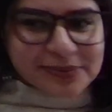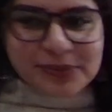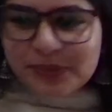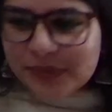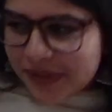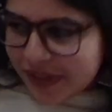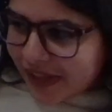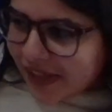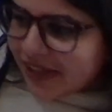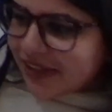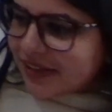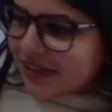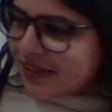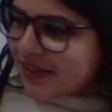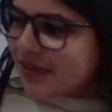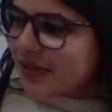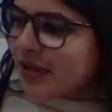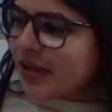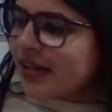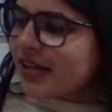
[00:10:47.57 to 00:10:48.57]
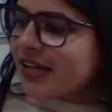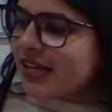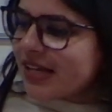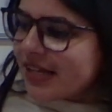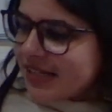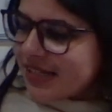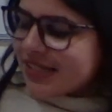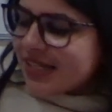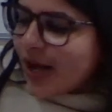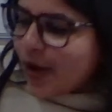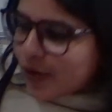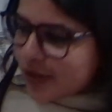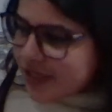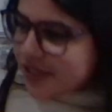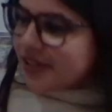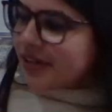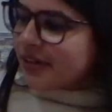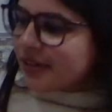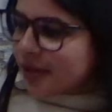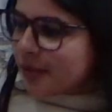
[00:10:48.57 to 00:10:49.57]
It sounds
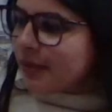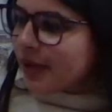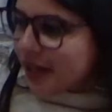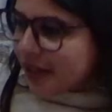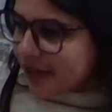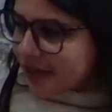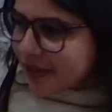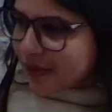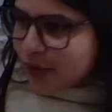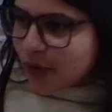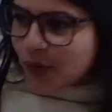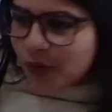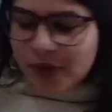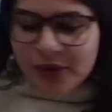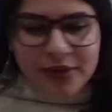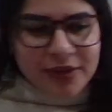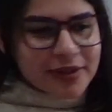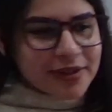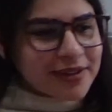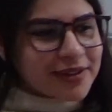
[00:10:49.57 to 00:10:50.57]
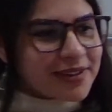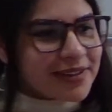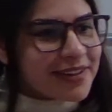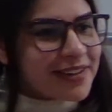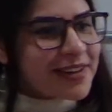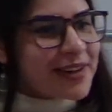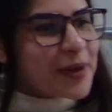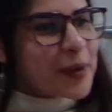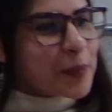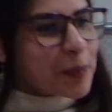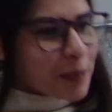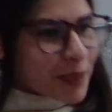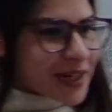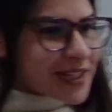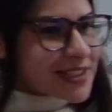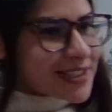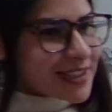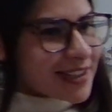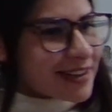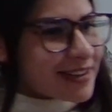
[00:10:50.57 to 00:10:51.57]
rhythmic though, but
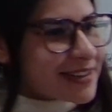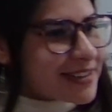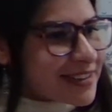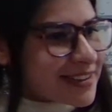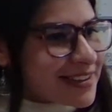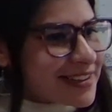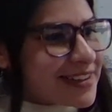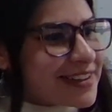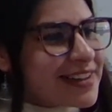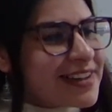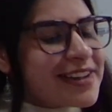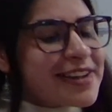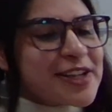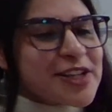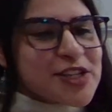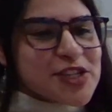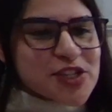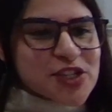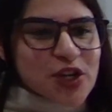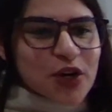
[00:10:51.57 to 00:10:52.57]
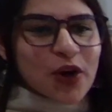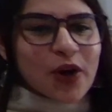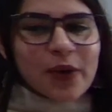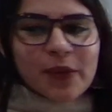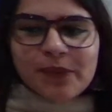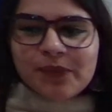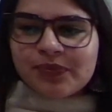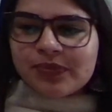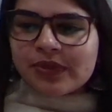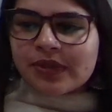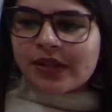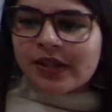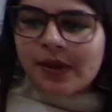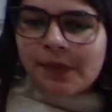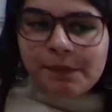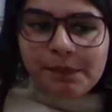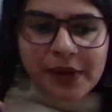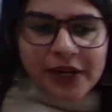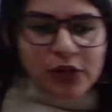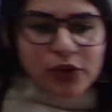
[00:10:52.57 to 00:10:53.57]
yeah. So,
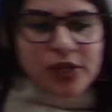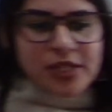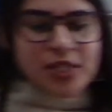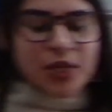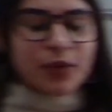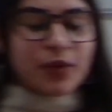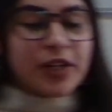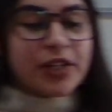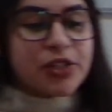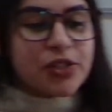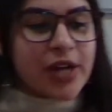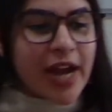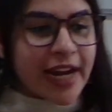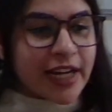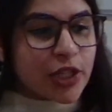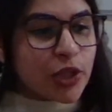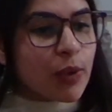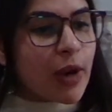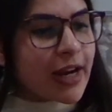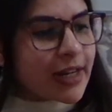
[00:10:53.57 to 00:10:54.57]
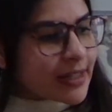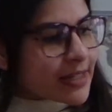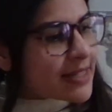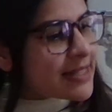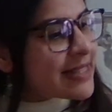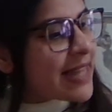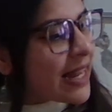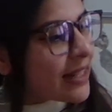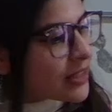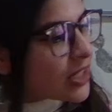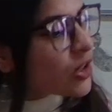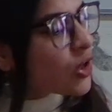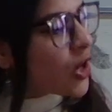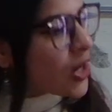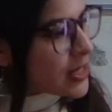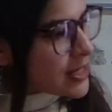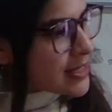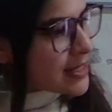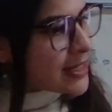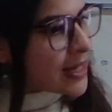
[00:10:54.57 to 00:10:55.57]
because you were trying to understand the
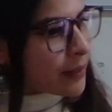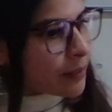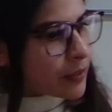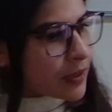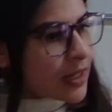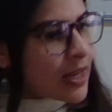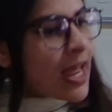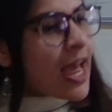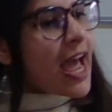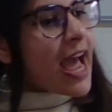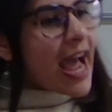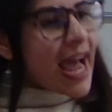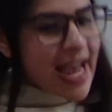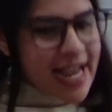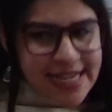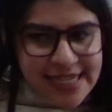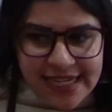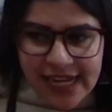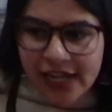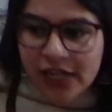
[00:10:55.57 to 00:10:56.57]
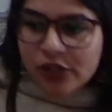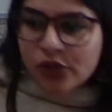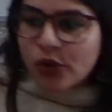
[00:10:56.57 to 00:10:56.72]
concept, as I'll go